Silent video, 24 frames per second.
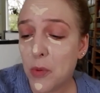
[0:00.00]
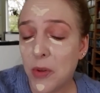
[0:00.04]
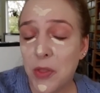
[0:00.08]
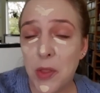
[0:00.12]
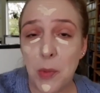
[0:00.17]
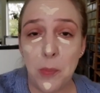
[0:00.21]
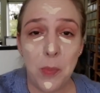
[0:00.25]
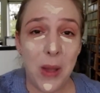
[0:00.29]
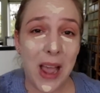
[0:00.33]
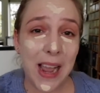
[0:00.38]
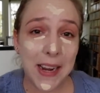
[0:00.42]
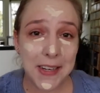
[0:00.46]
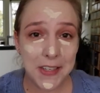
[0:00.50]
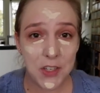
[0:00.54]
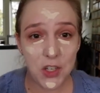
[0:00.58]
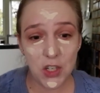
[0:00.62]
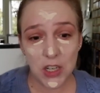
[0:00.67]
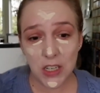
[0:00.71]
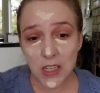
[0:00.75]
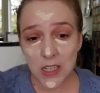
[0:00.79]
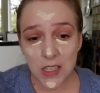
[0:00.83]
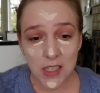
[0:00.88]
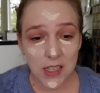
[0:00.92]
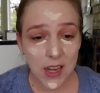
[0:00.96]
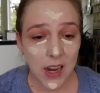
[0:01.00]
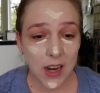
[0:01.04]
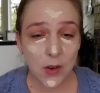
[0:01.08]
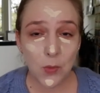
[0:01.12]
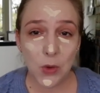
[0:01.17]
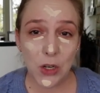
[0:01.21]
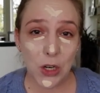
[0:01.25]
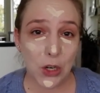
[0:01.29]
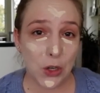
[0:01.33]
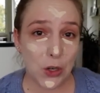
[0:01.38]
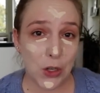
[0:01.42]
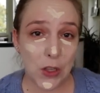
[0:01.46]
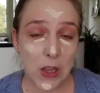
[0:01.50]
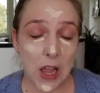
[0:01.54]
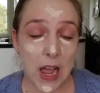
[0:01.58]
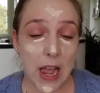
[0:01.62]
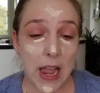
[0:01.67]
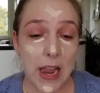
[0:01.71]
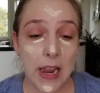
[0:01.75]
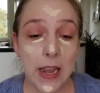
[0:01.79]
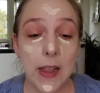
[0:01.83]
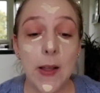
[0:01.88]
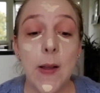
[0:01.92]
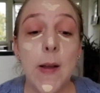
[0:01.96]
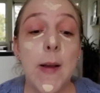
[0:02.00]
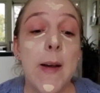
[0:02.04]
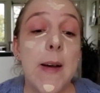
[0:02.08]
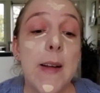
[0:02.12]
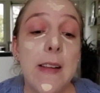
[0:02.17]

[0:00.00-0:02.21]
what the packaging design would look like.